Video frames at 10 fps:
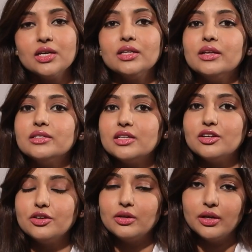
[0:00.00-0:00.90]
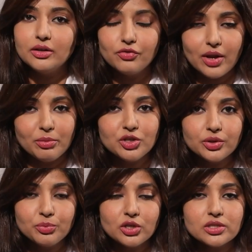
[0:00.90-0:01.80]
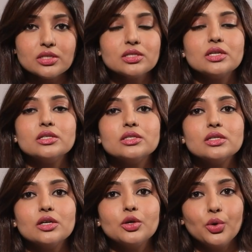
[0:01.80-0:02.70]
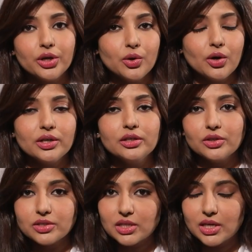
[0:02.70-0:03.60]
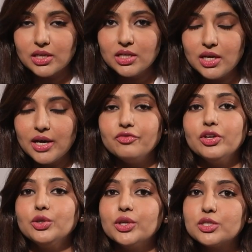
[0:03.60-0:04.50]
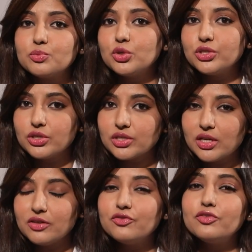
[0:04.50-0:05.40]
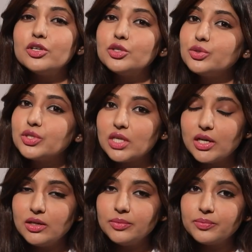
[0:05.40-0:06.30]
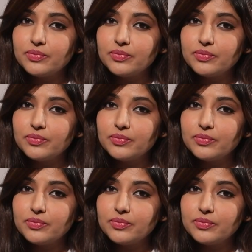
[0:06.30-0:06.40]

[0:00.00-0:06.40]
there is an inflammatory process that is going on in your skin, and when you expose yourself to sun,